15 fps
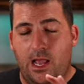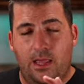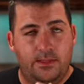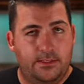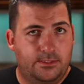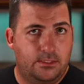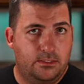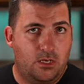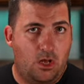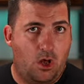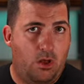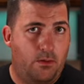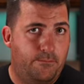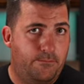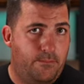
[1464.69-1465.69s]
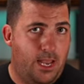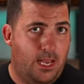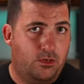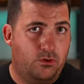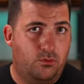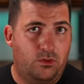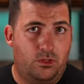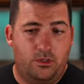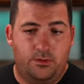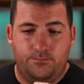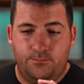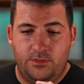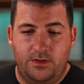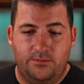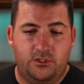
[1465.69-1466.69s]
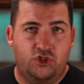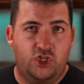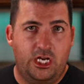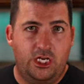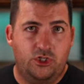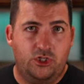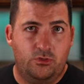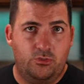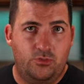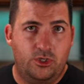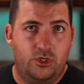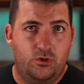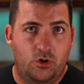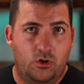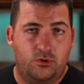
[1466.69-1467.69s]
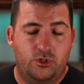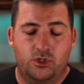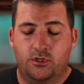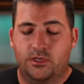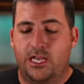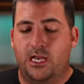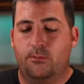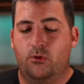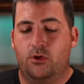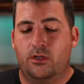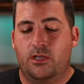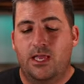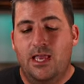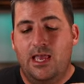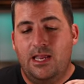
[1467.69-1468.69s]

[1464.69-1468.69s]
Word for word: And this is all manual. You have to change it when you go into your camera.